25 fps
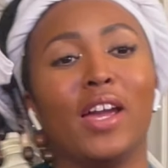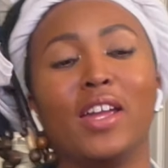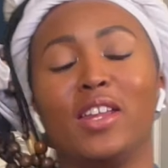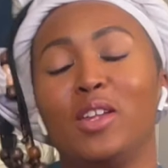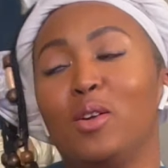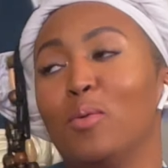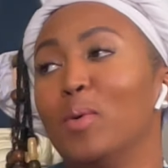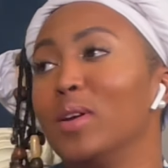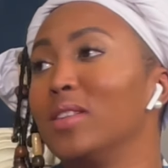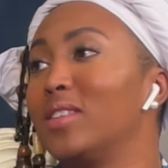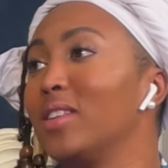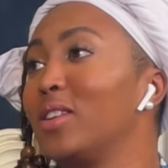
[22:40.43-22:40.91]
And
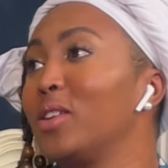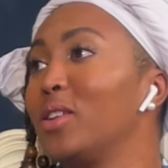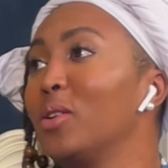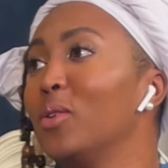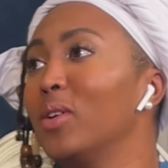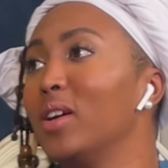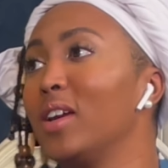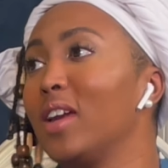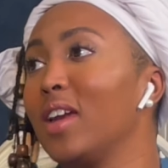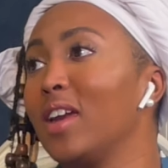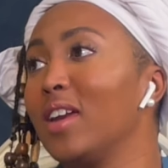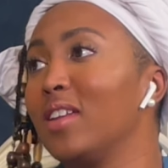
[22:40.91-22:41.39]
you went to do
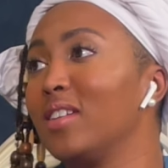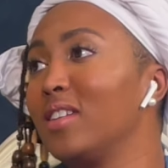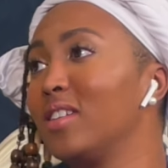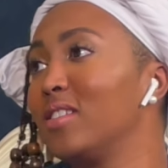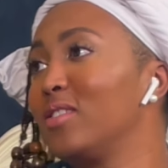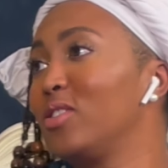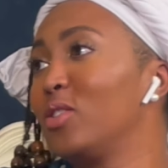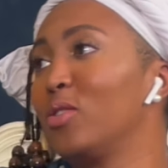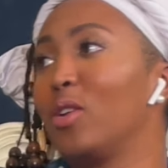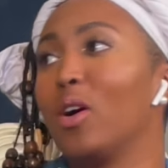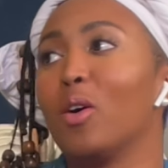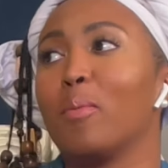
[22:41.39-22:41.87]
it and
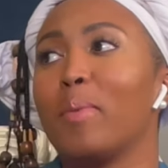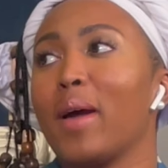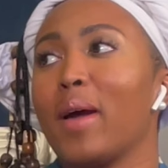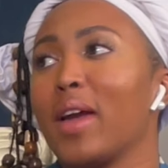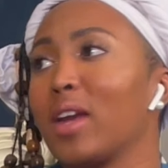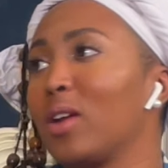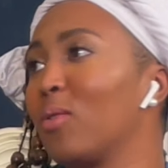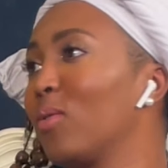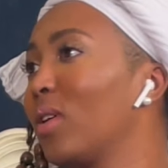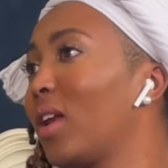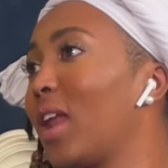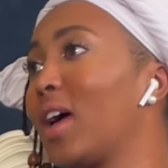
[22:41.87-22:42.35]
then you go back
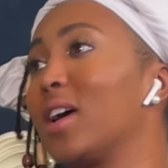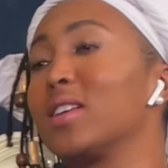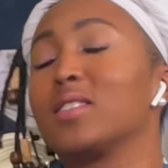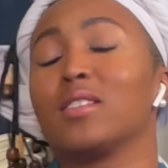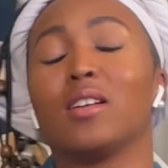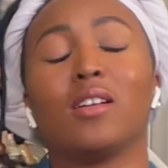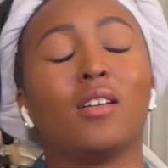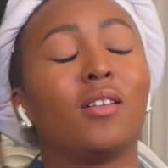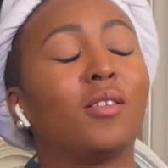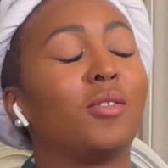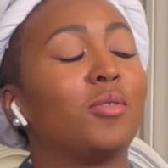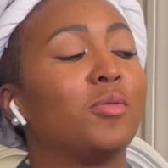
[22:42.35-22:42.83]
and you realize,
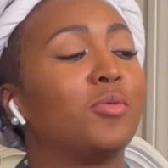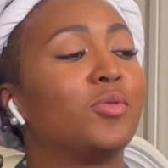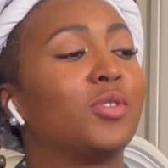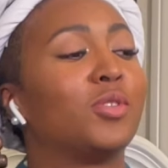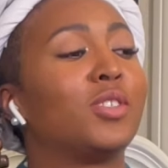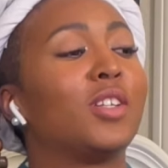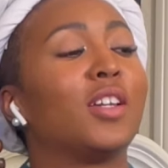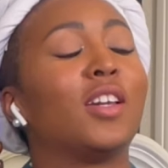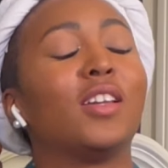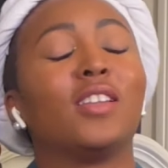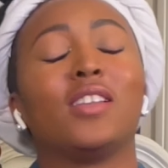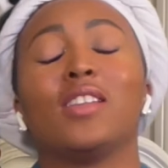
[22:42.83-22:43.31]
oh
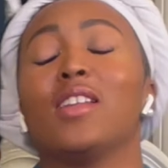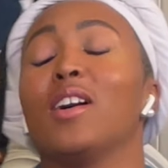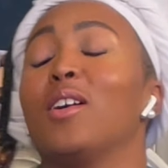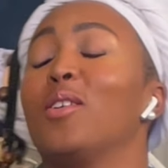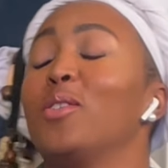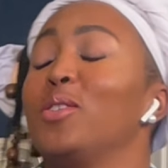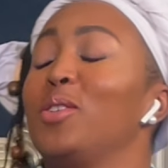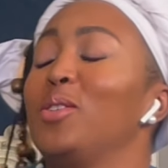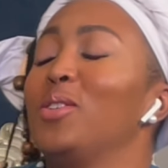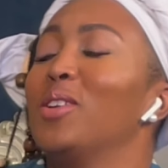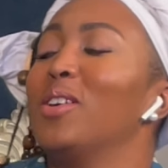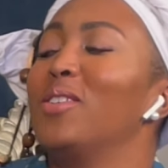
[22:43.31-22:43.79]
shit,
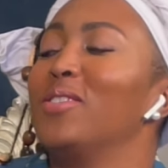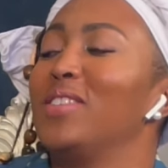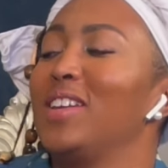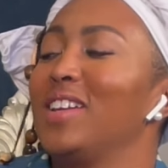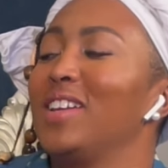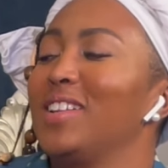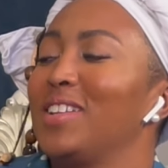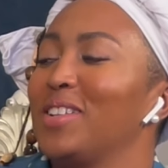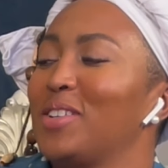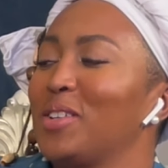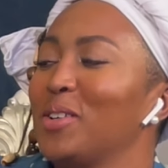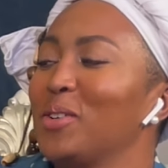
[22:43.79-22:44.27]
no, you don't
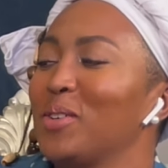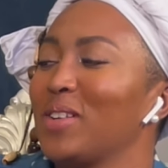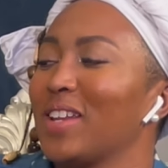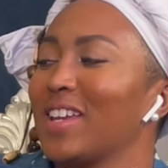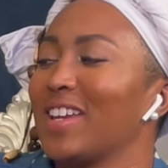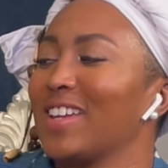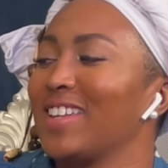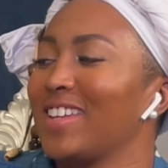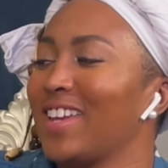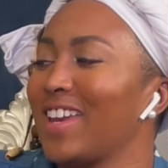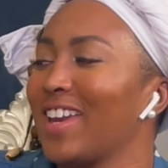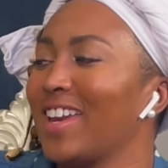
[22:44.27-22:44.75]
need to do
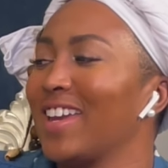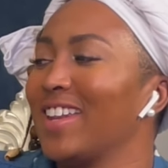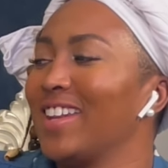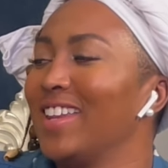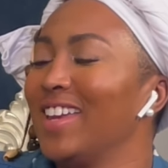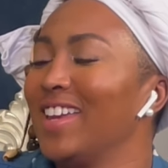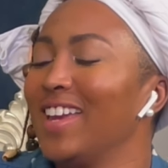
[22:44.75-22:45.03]
that yet.